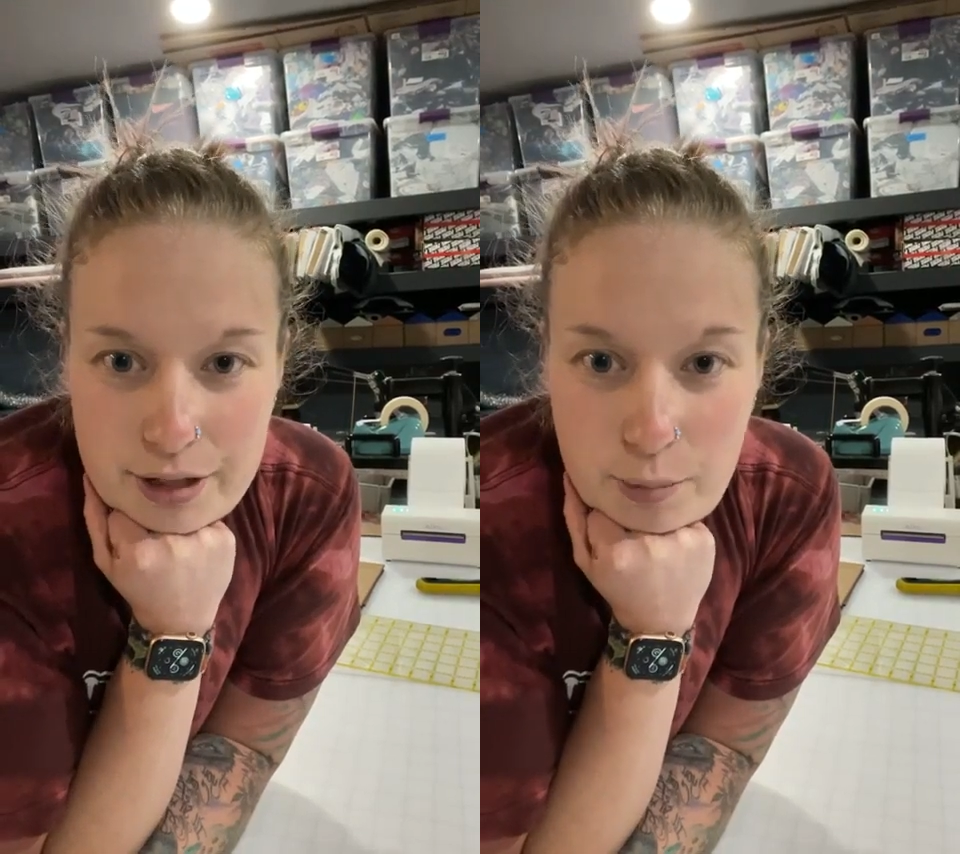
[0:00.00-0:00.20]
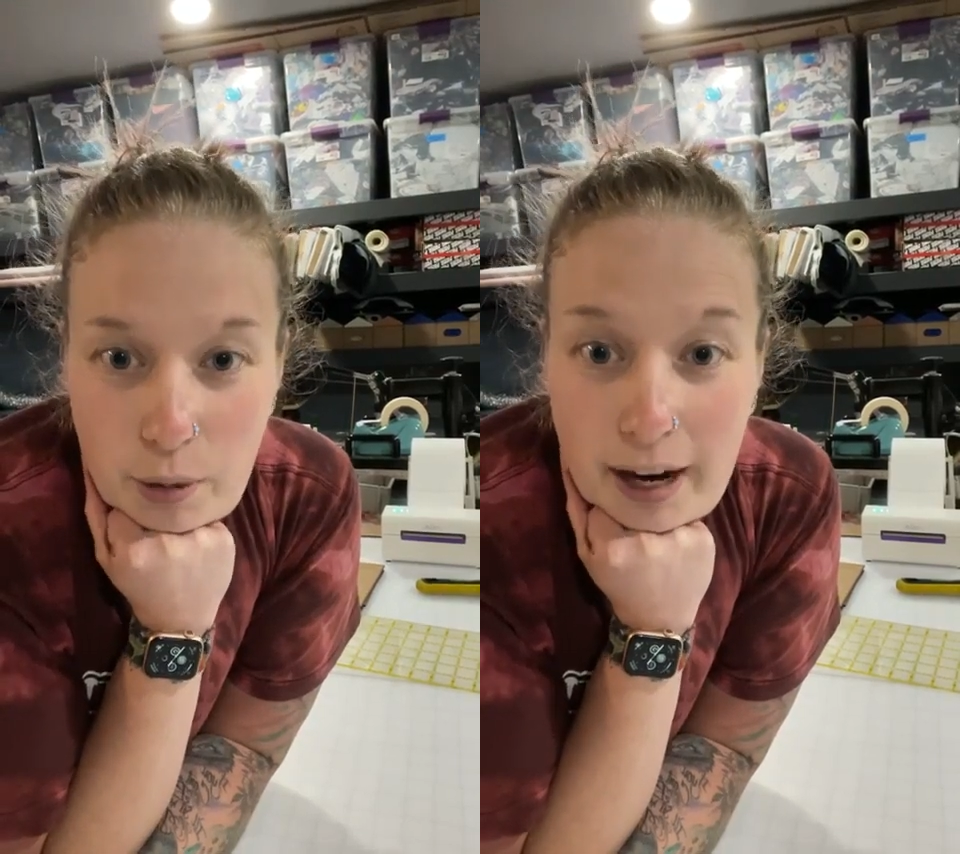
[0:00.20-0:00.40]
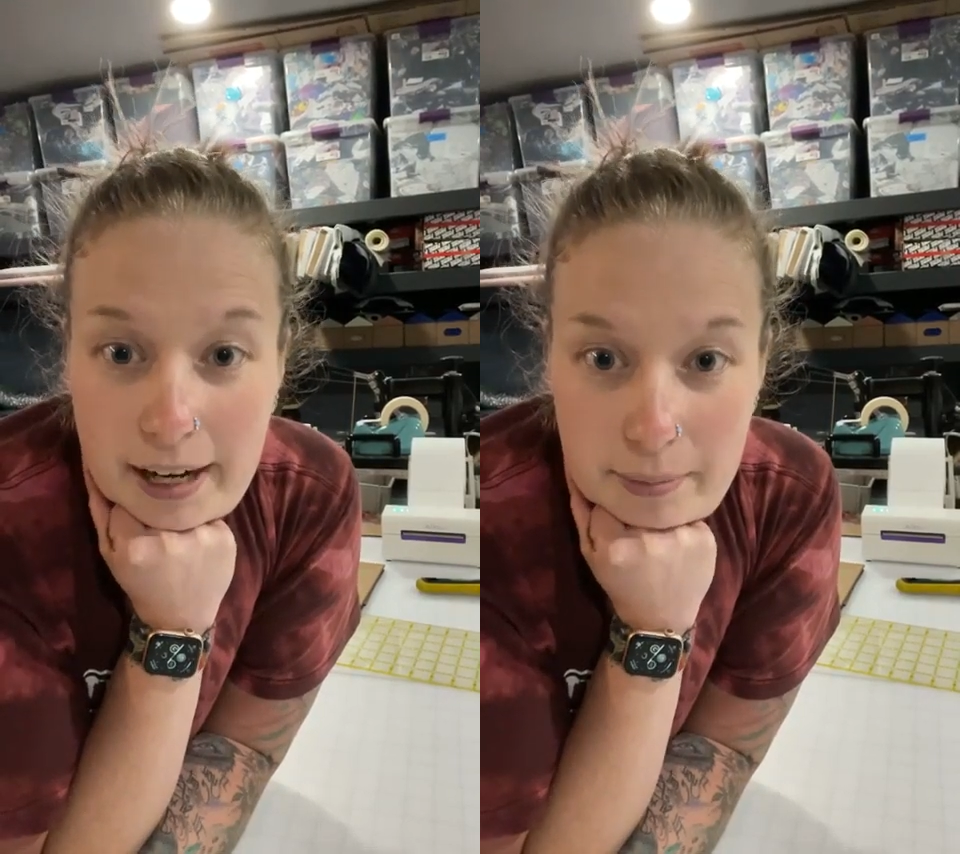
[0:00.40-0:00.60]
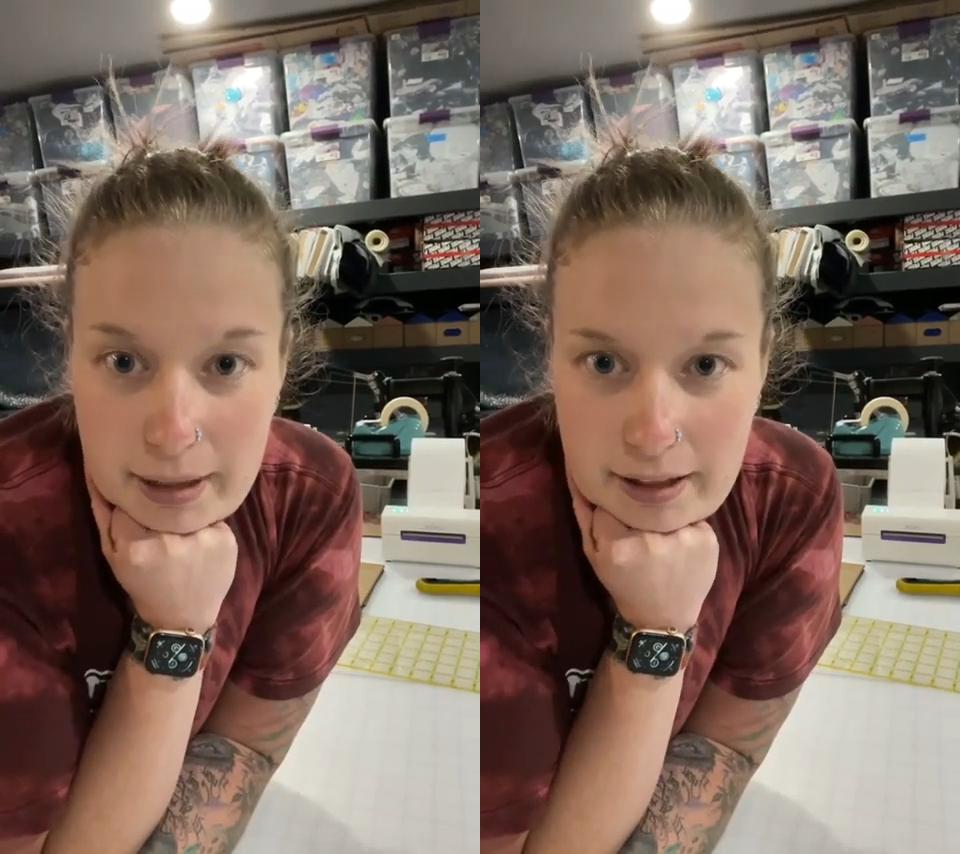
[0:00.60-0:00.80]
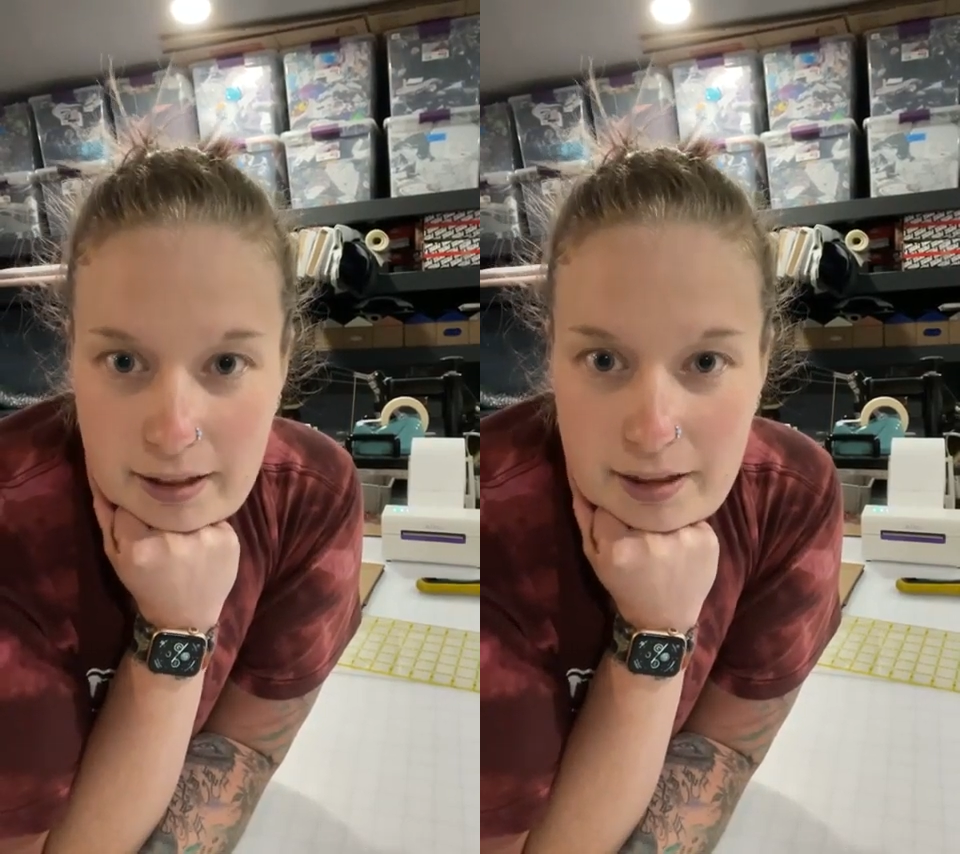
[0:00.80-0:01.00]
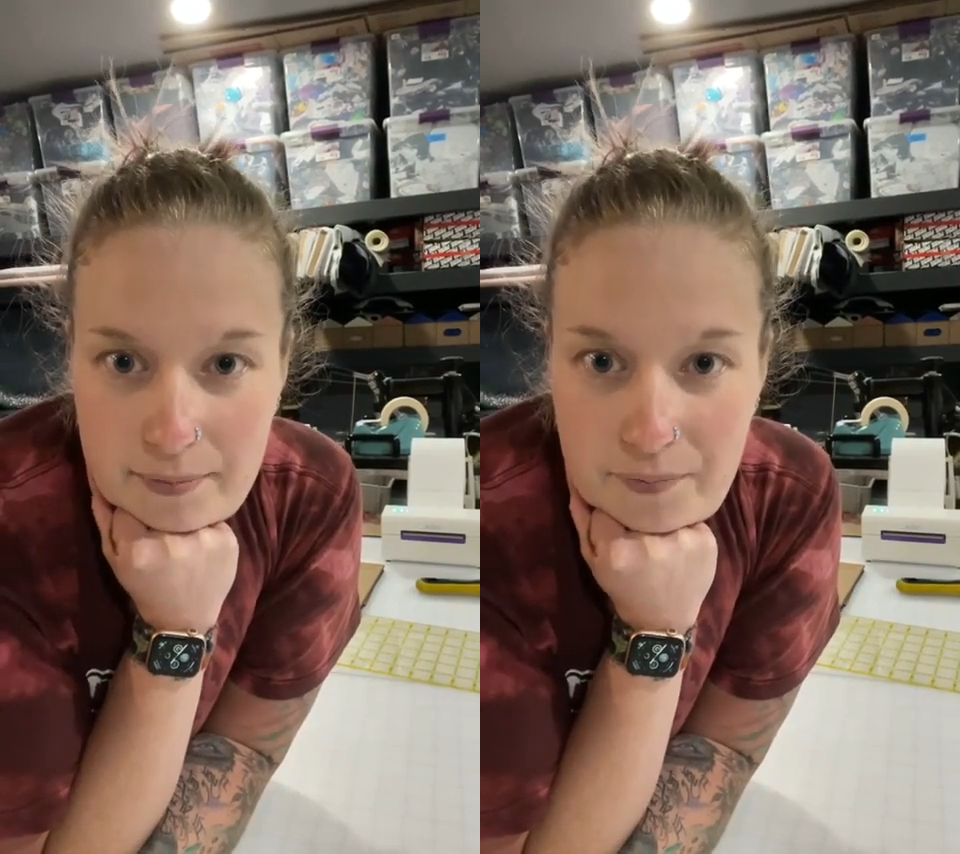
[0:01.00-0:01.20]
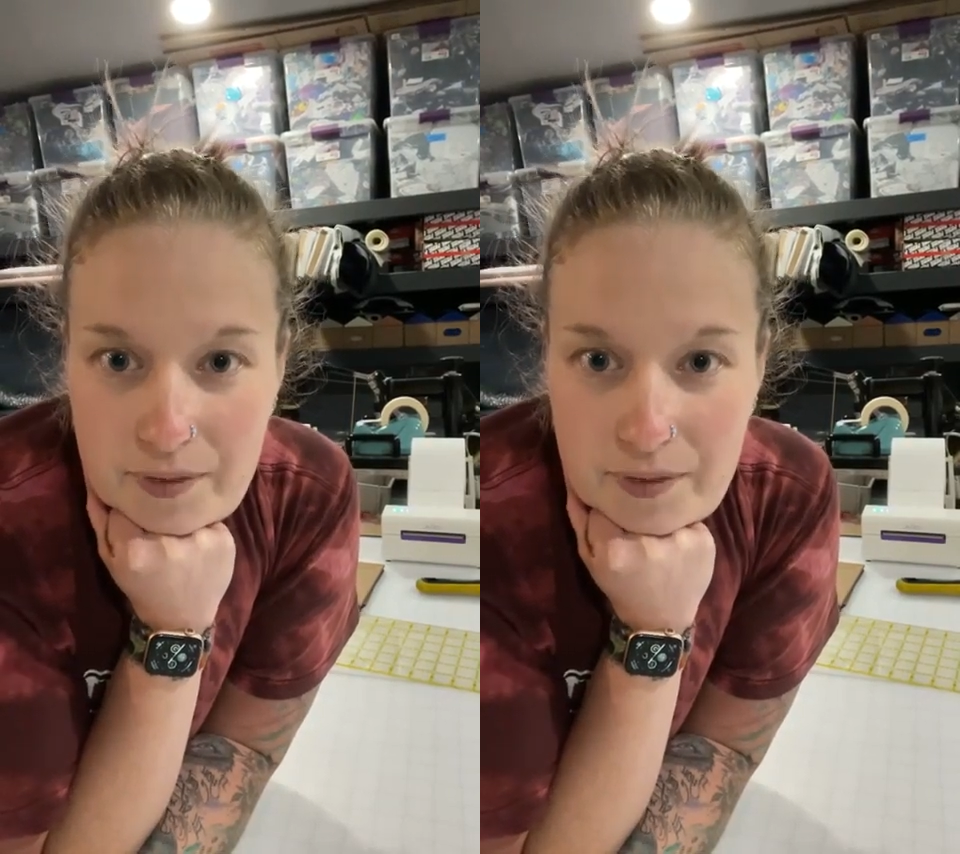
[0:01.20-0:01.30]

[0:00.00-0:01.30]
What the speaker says: is Pride Month,